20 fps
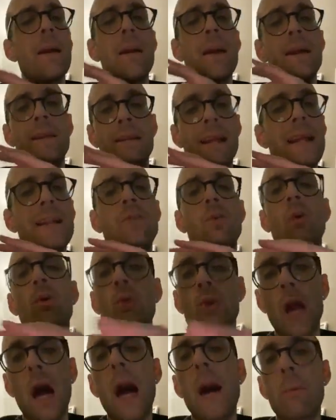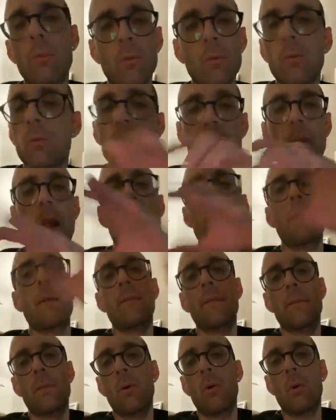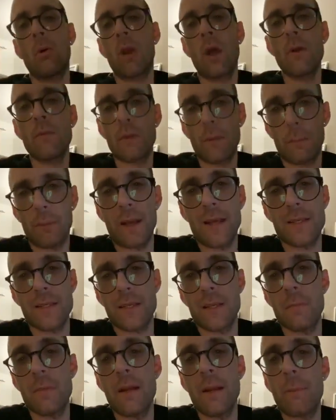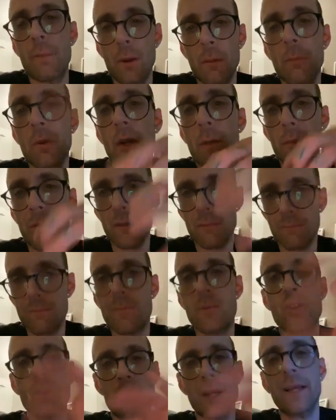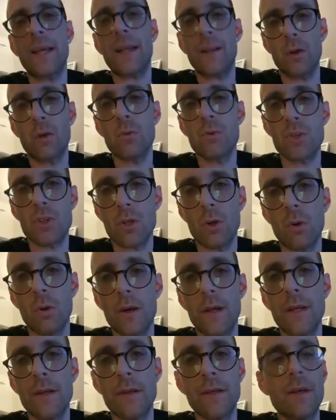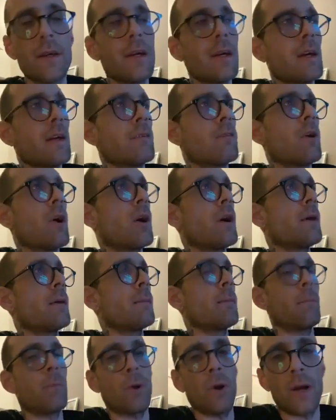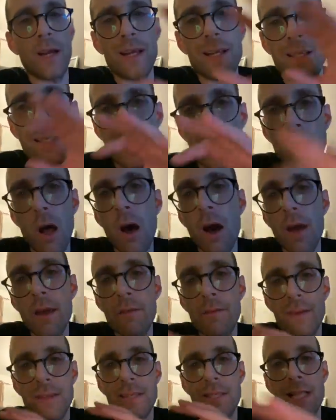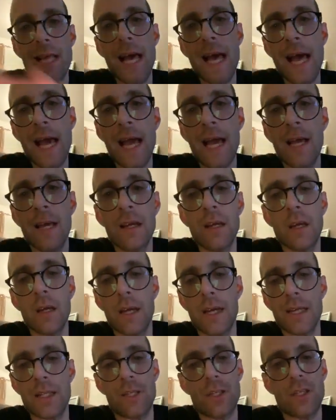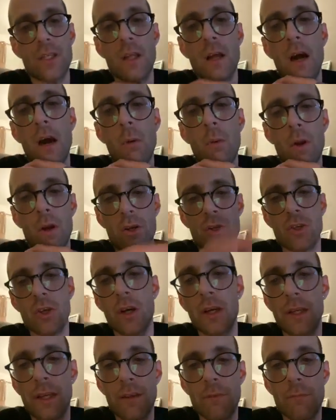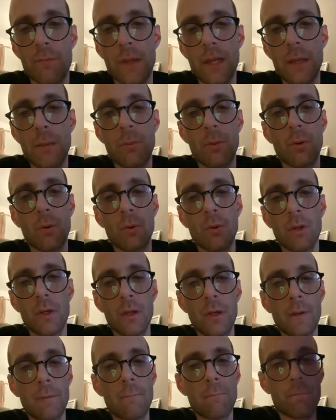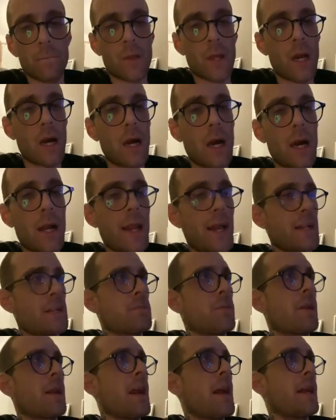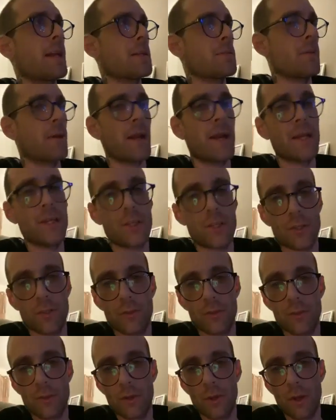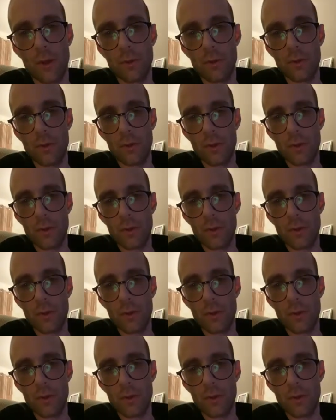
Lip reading: It's all garbled, blah, blah, blah, all over the place at the minute. But I'm going to be trying to get it all sorted, right? But it's live, it's there. It's just that I want to try and give people an explanation, you know.